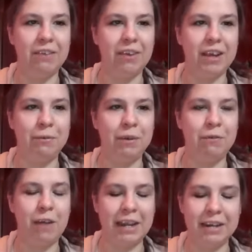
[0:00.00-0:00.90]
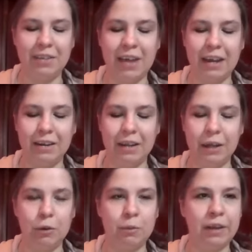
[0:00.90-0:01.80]
right, we find that
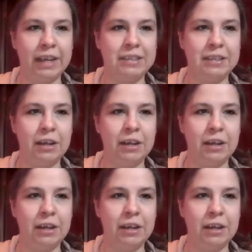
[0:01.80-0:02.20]
inner place